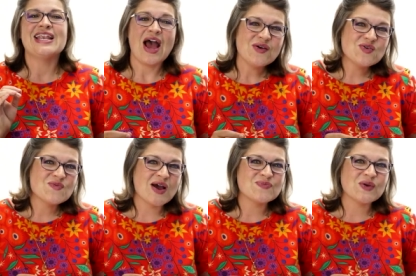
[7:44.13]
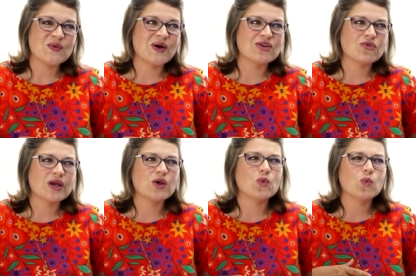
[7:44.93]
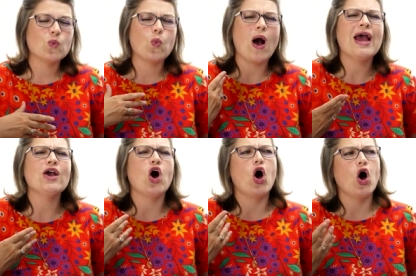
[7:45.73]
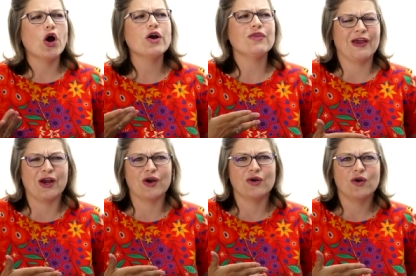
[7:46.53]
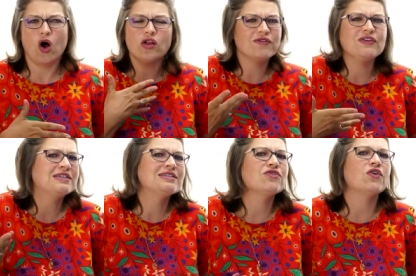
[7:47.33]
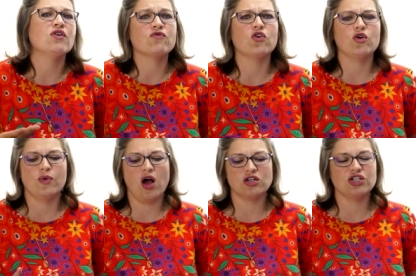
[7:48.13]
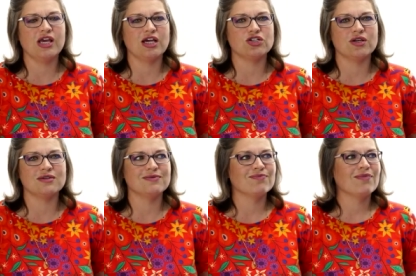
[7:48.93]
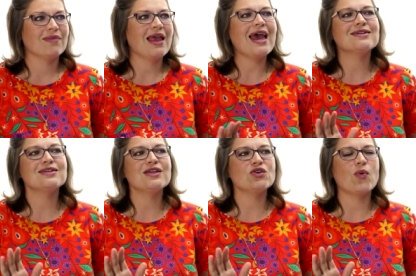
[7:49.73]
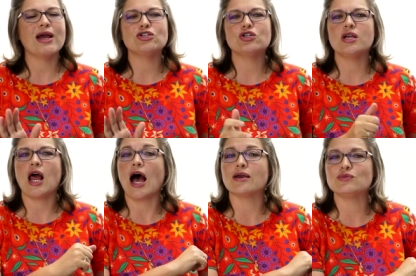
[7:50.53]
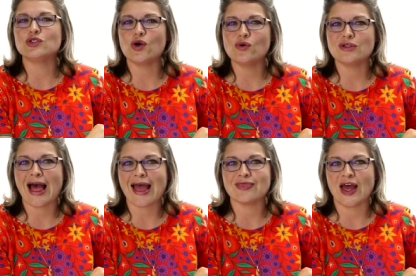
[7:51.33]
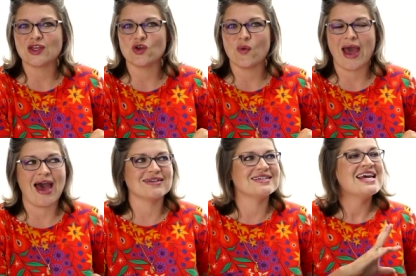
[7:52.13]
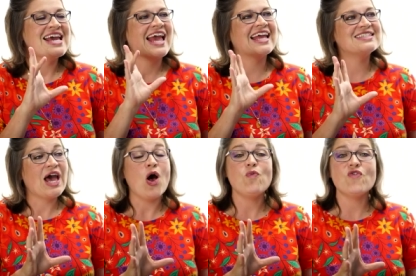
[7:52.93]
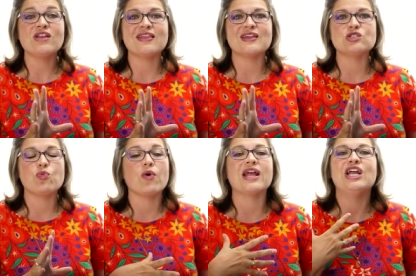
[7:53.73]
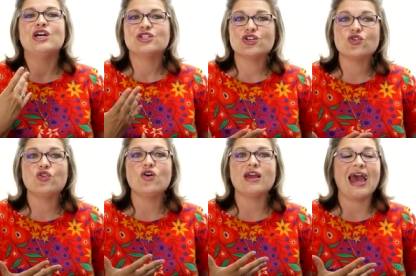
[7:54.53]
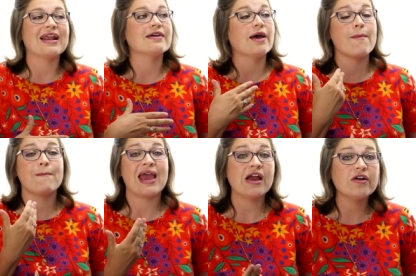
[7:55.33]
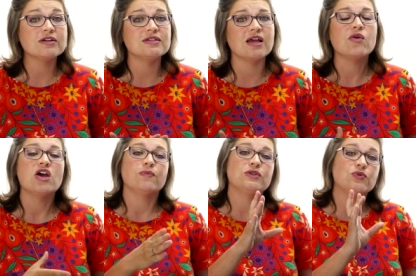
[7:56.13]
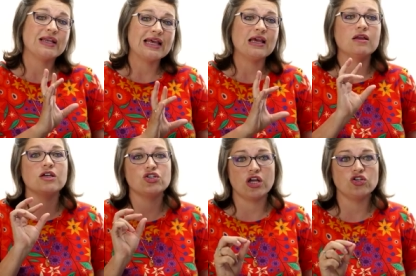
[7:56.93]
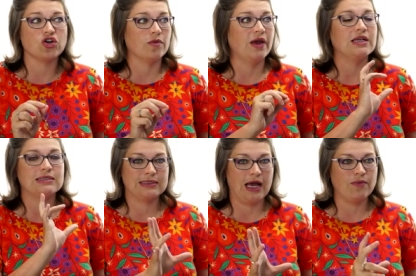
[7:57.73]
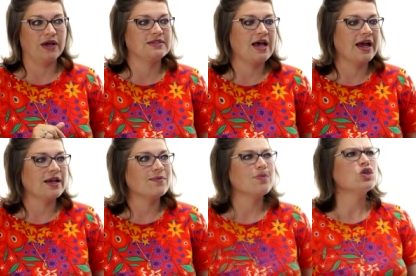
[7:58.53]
Now you might be wondering, why are there all of these different verb conjugations? Excellent question. I'm so glad that you asked. It's helpful at this point to look at a comparison between English and German side by side.